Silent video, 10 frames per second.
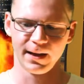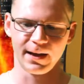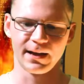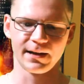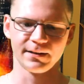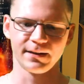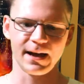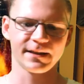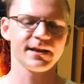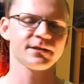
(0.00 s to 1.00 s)
And
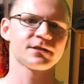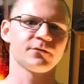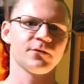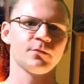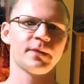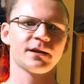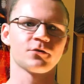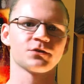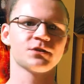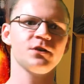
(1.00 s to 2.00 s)
I guess the
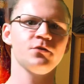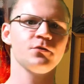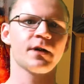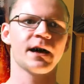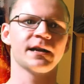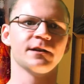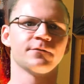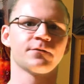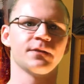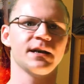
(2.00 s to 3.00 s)
filmmakers knew that
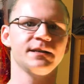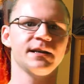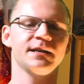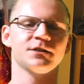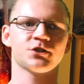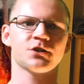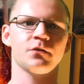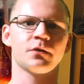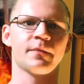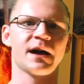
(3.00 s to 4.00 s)
if they didn't show
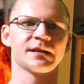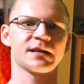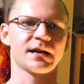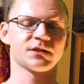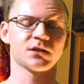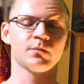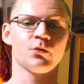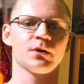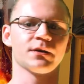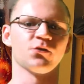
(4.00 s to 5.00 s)
the mask at some
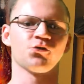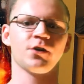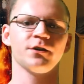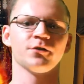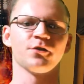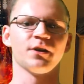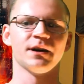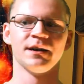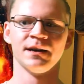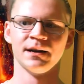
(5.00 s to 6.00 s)
point in the trailer,
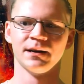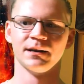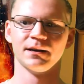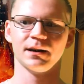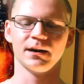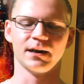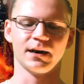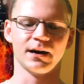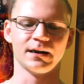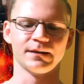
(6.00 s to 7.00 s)

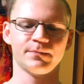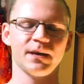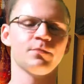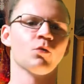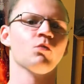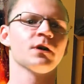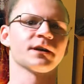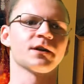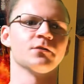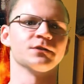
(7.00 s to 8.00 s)
people wouldn't
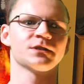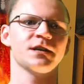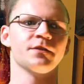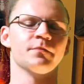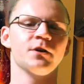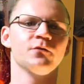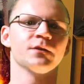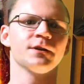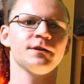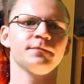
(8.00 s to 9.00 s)
go and see the
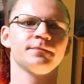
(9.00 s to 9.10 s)
movie,